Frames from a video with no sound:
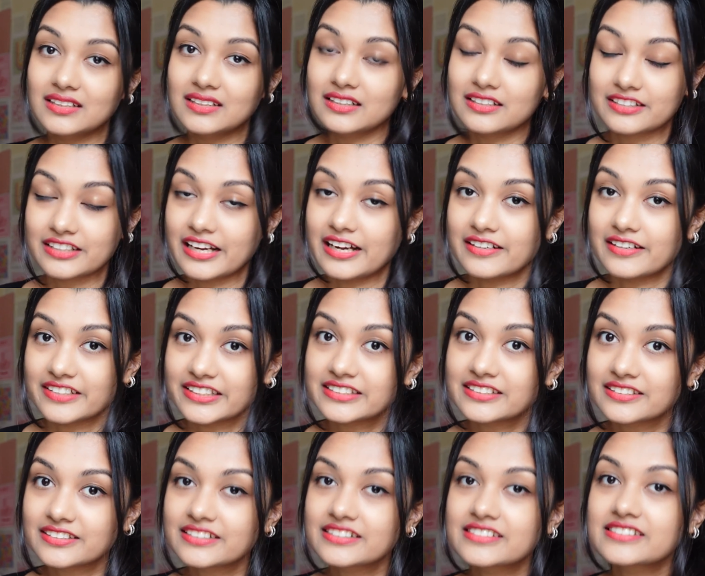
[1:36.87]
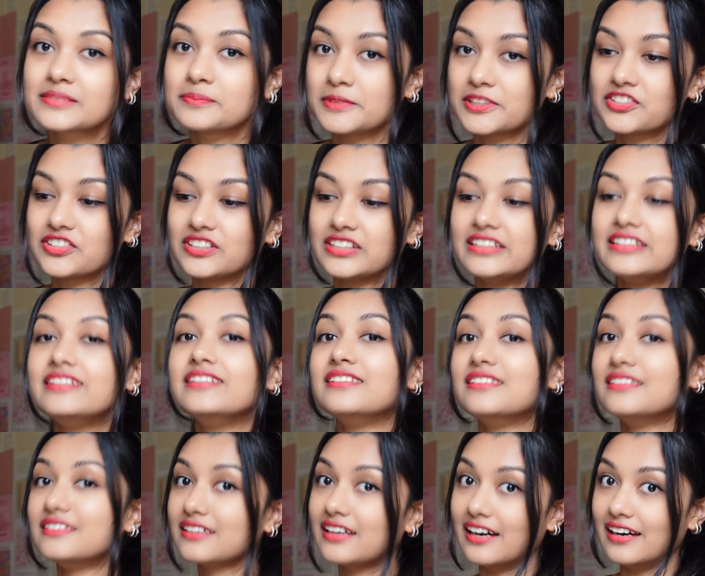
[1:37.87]
her characters, especially
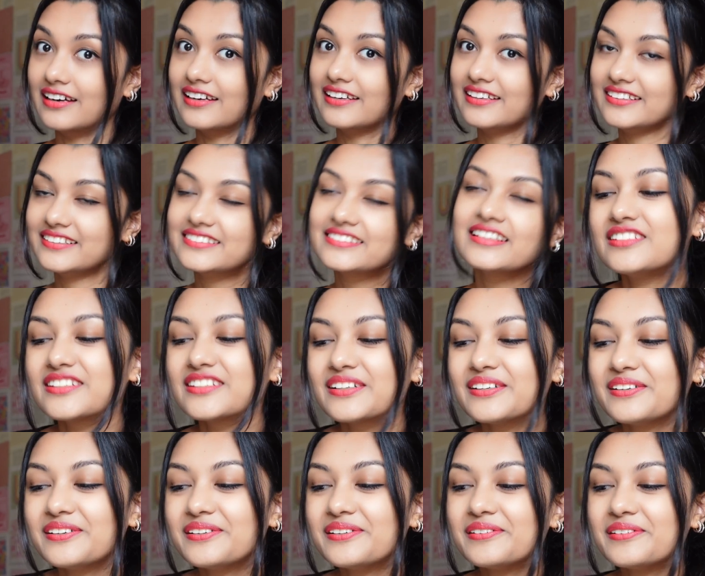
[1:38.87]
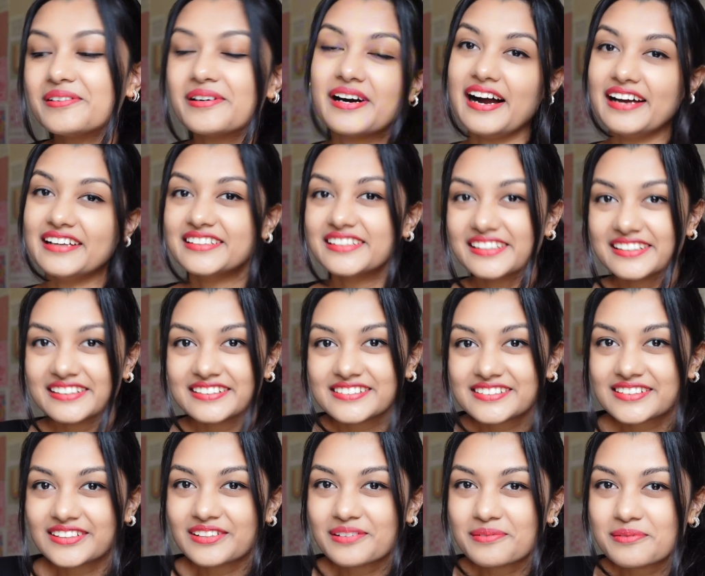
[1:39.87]
the guys. So I think it's
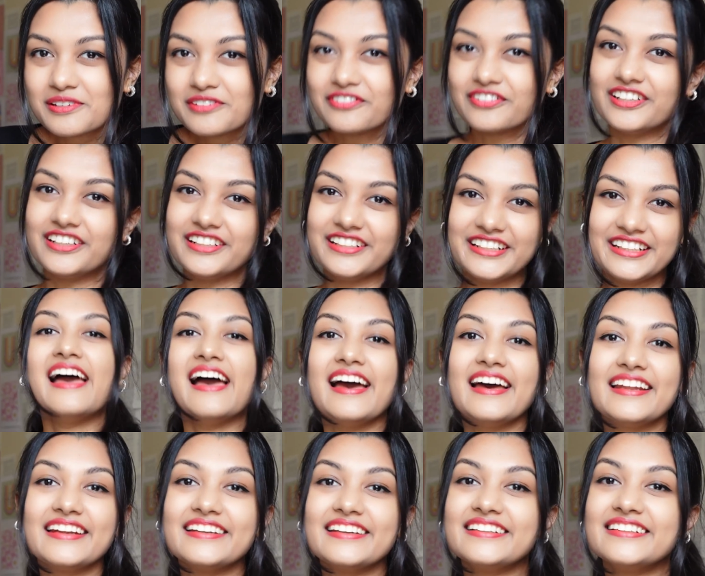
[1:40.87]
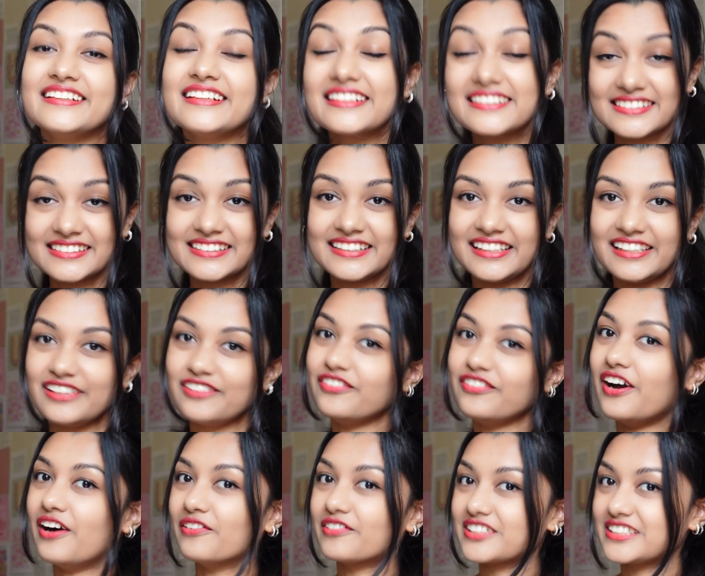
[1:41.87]
gonna be fun, and let's see if
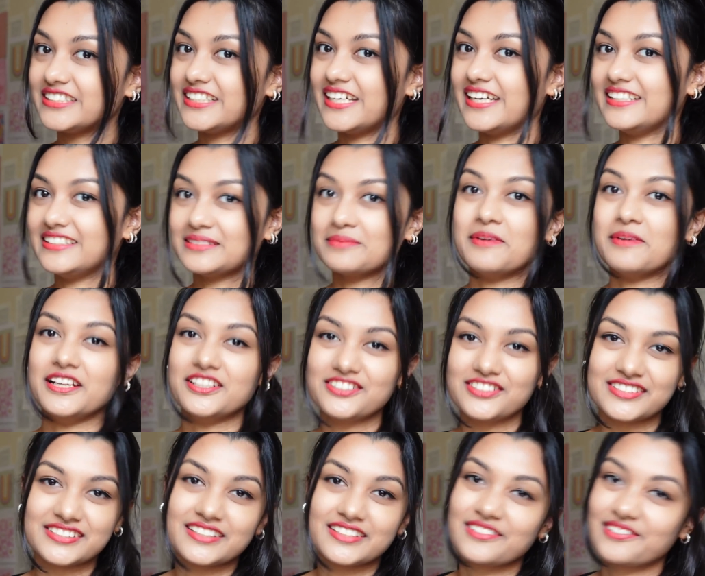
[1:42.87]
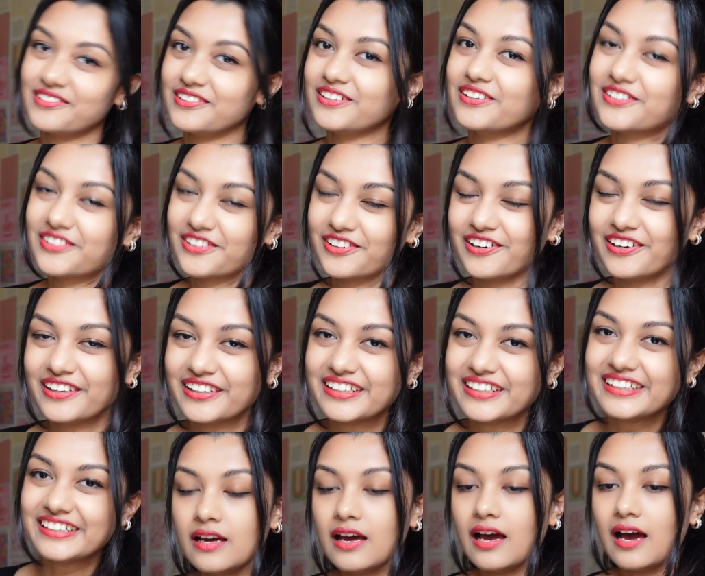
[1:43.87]
our taste matches at all or not.
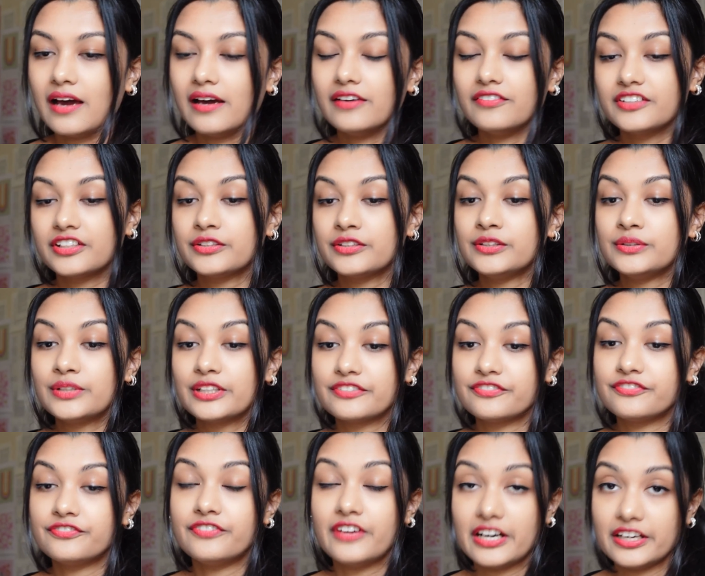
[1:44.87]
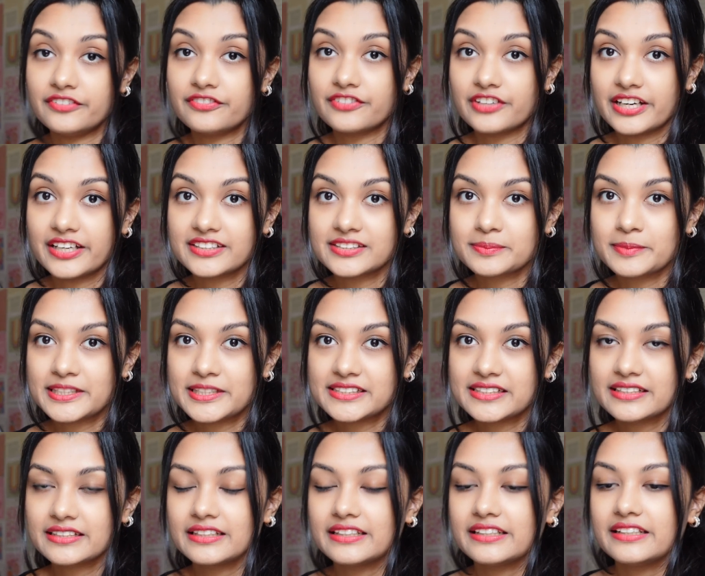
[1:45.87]
I have included 5 ranks
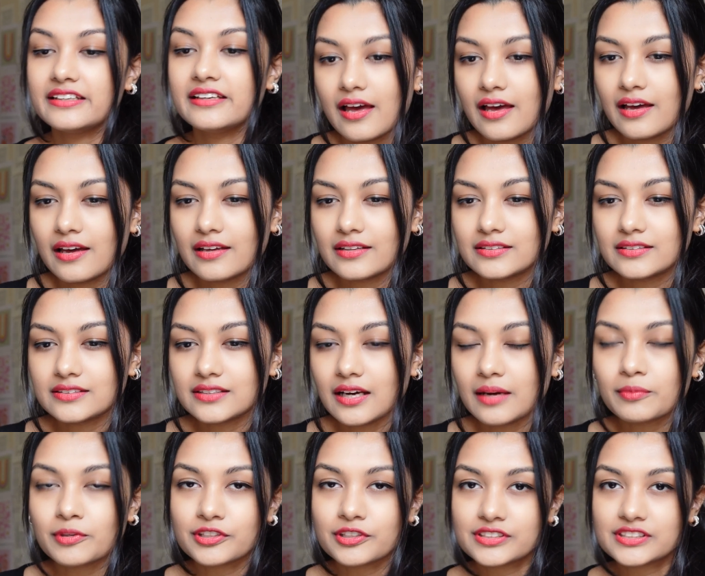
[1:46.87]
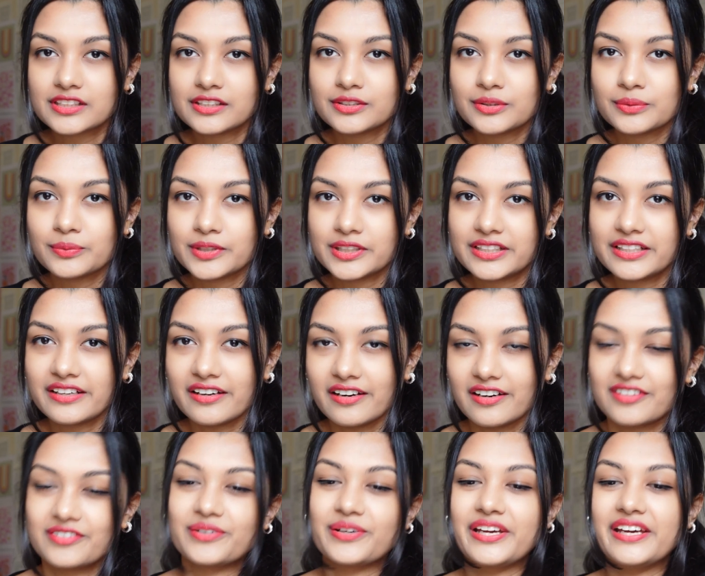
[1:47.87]
basically, and I'm gonna tell you what they
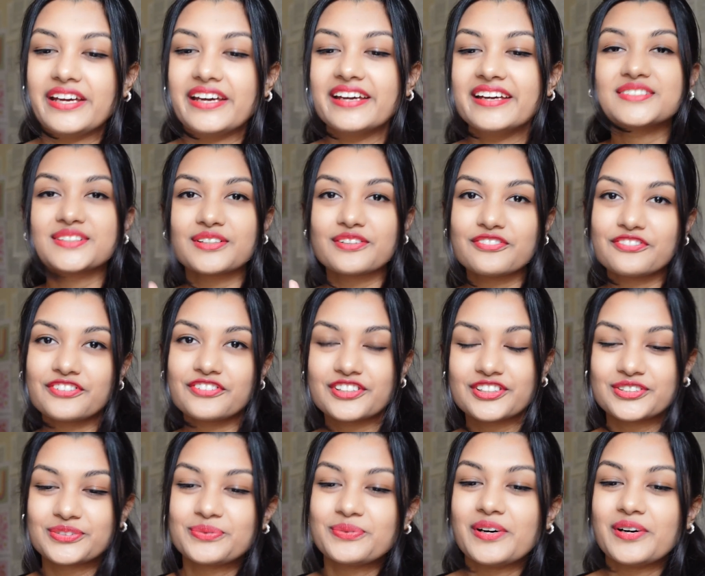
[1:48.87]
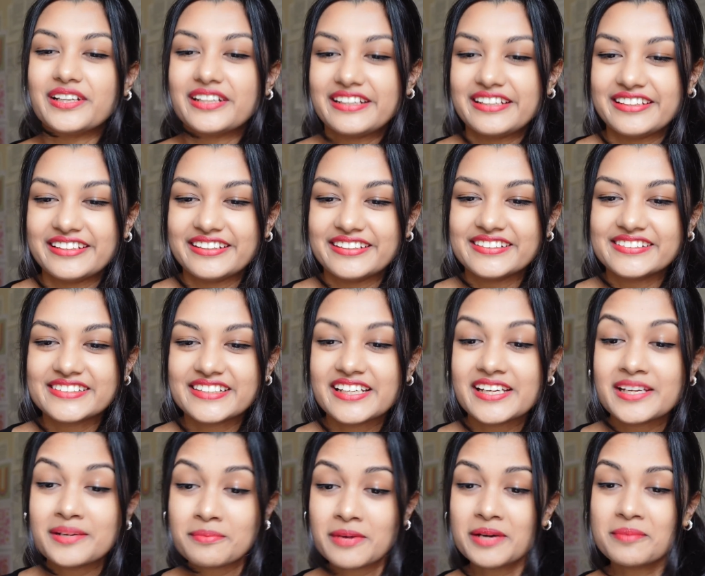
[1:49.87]
are, okay? So the first one is,
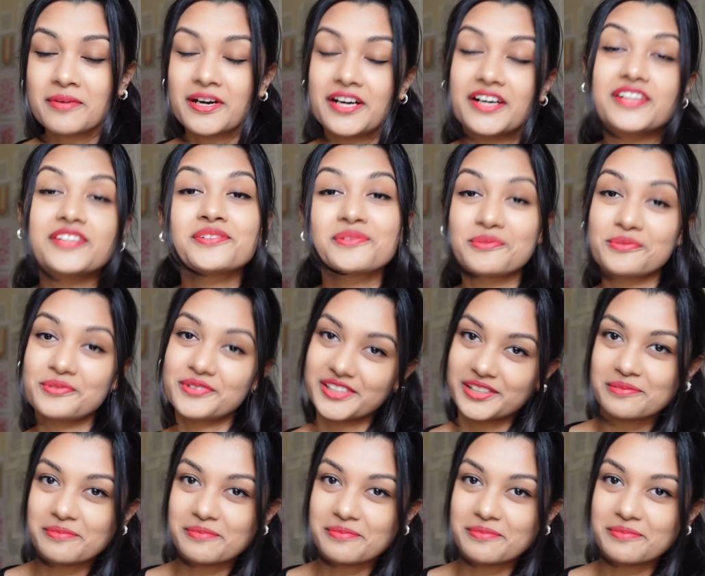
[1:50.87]
in my mind, we are